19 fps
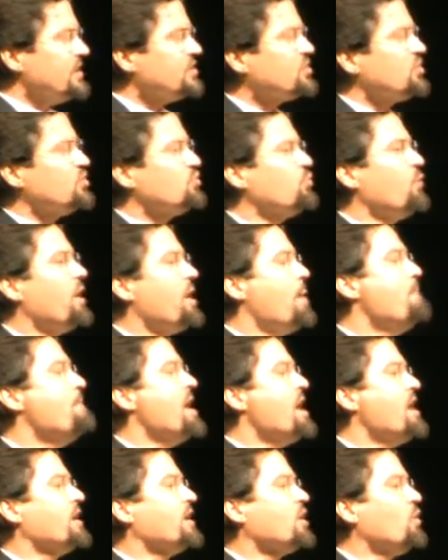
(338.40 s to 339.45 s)
This is what
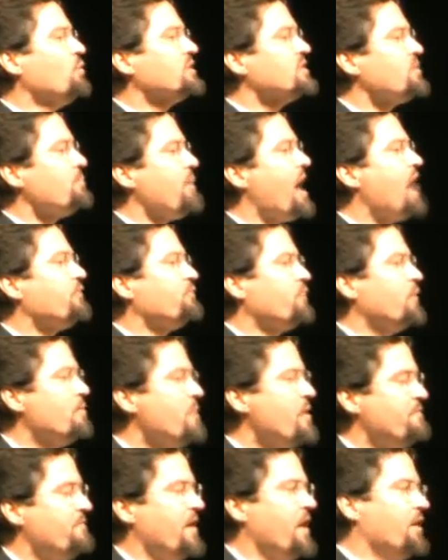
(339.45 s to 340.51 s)
America was about from
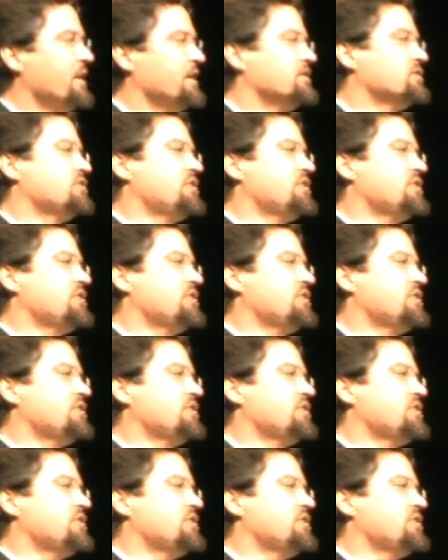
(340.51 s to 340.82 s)
the very